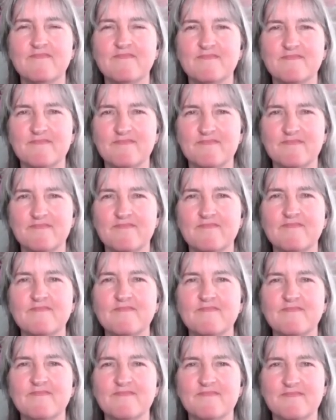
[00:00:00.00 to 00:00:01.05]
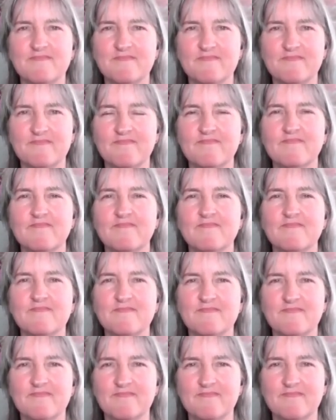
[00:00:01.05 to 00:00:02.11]

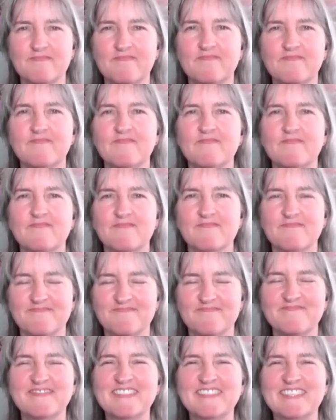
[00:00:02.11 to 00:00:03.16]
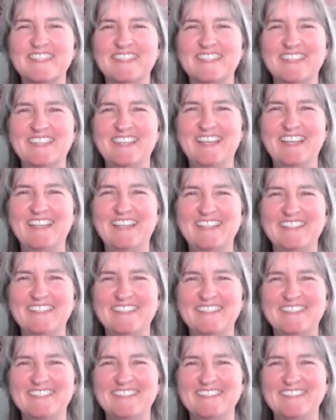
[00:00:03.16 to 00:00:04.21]

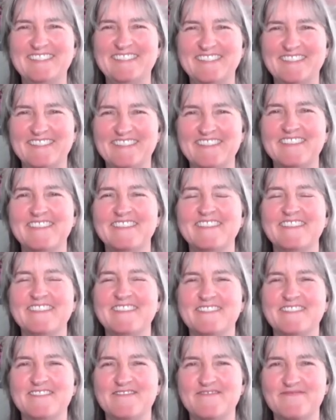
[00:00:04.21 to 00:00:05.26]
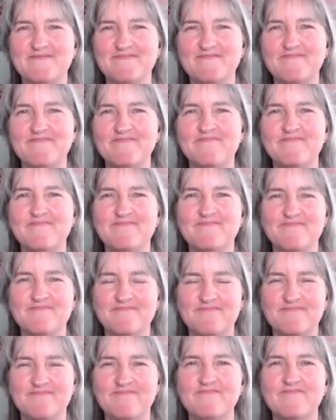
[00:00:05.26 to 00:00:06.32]

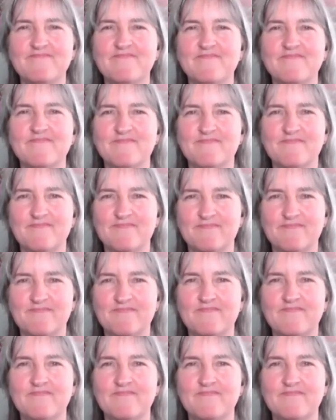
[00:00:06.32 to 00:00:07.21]
This person isn't speaking.